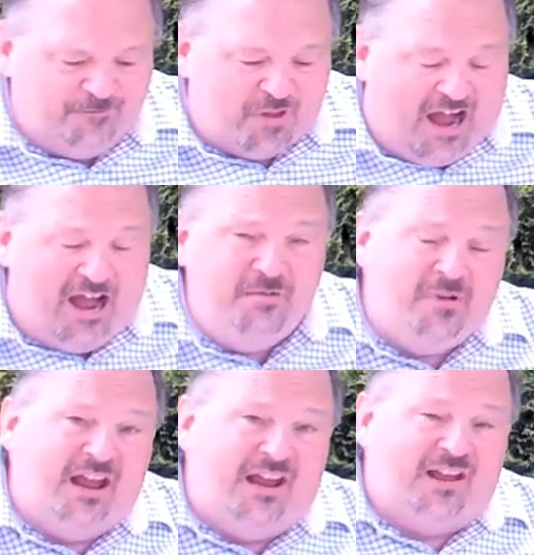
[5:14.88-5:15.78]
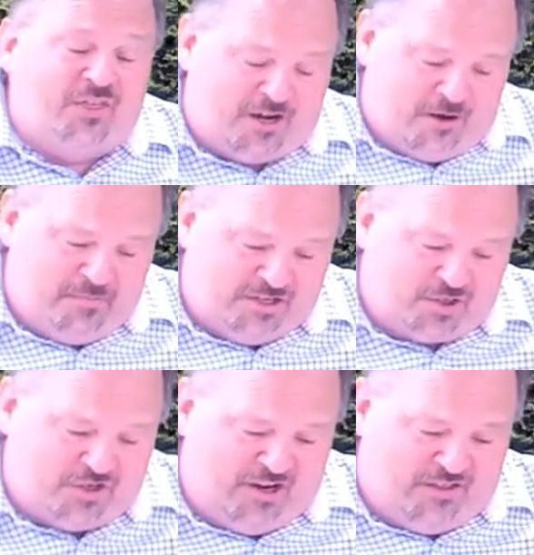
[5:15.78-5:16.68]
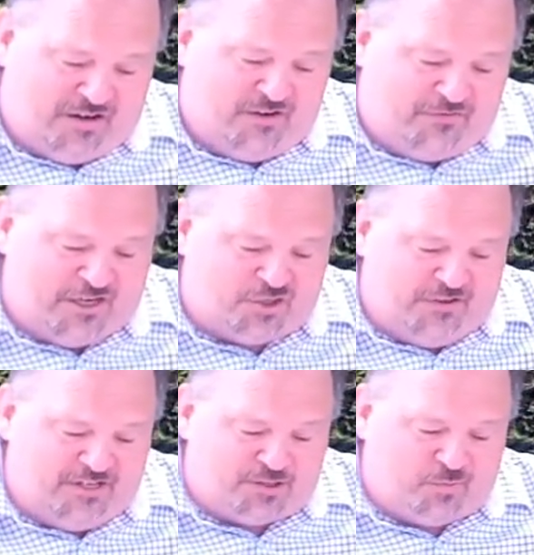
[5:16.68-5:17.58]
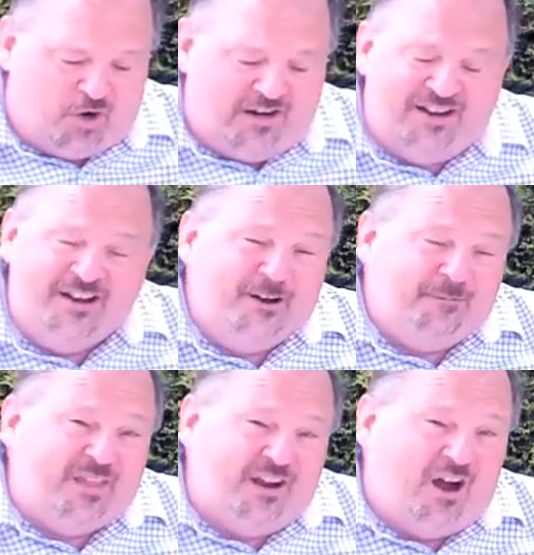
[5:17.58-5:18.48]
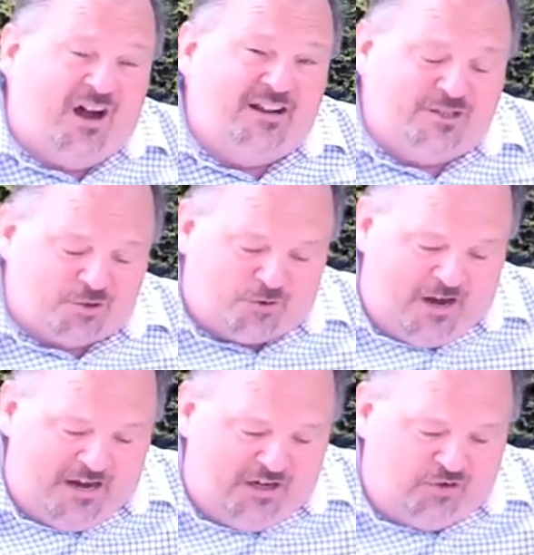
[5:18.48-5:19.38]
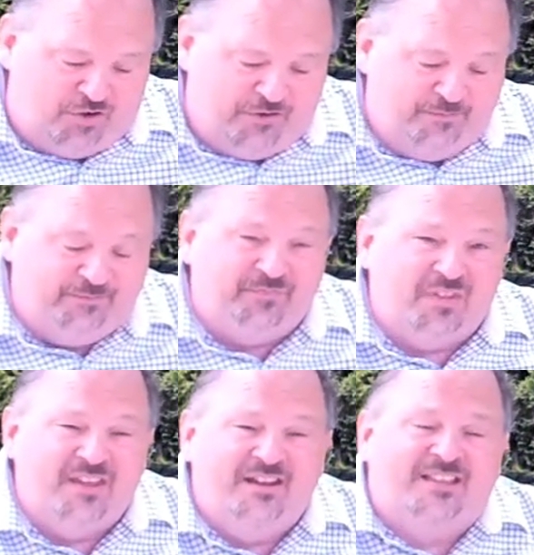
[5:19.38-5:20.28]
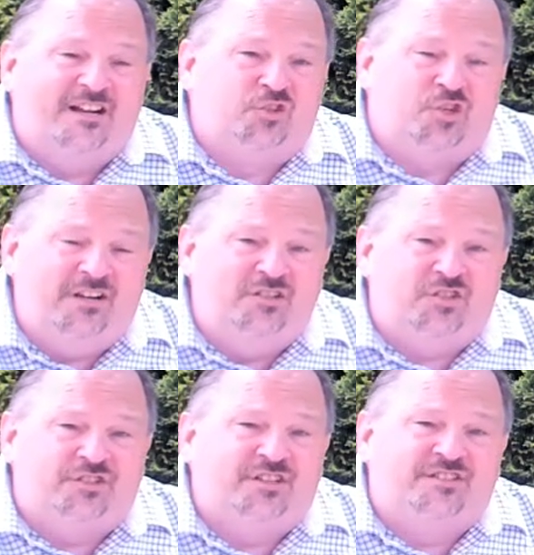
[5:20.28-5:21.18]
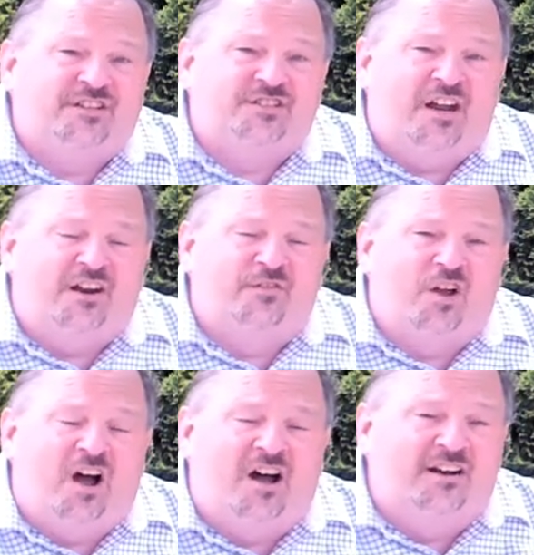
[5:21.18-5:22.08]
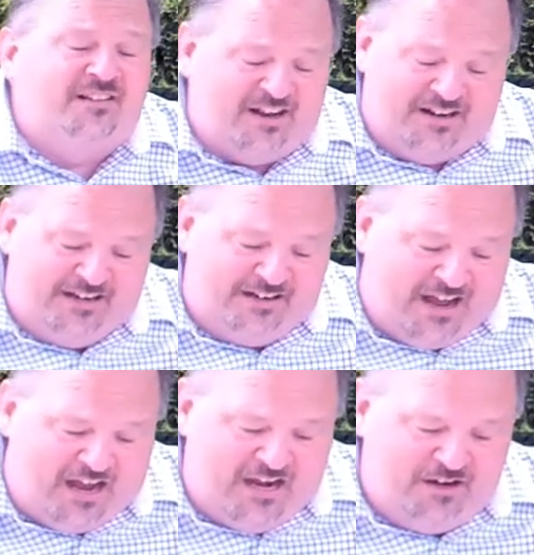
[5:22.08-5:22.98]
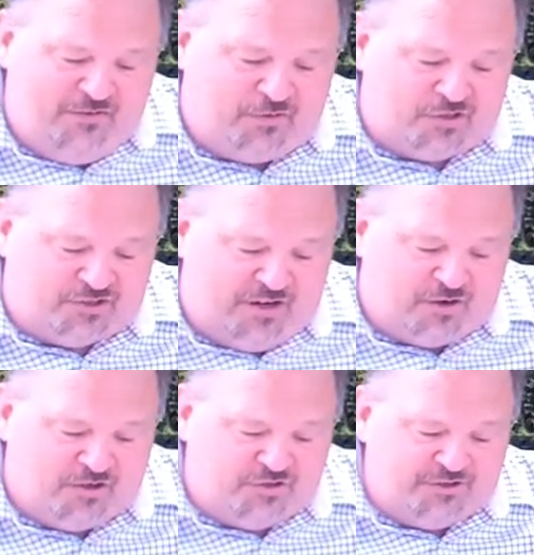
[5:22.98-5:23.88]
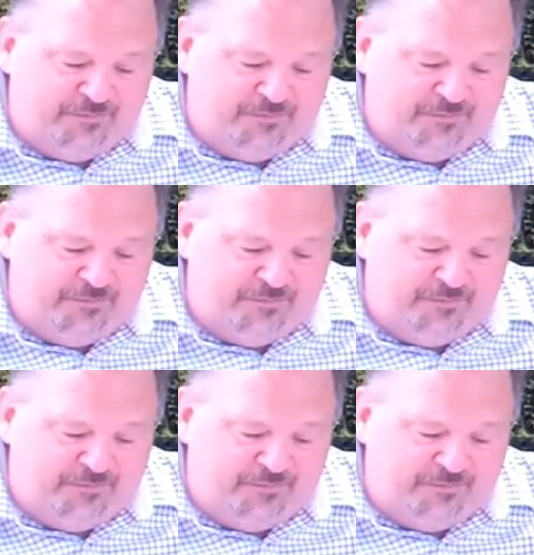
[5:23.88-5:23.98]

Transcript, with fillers: I make the, commission, uh, the confession this morning that God is great, that Jesus is the Son of God, and that He died for sinners.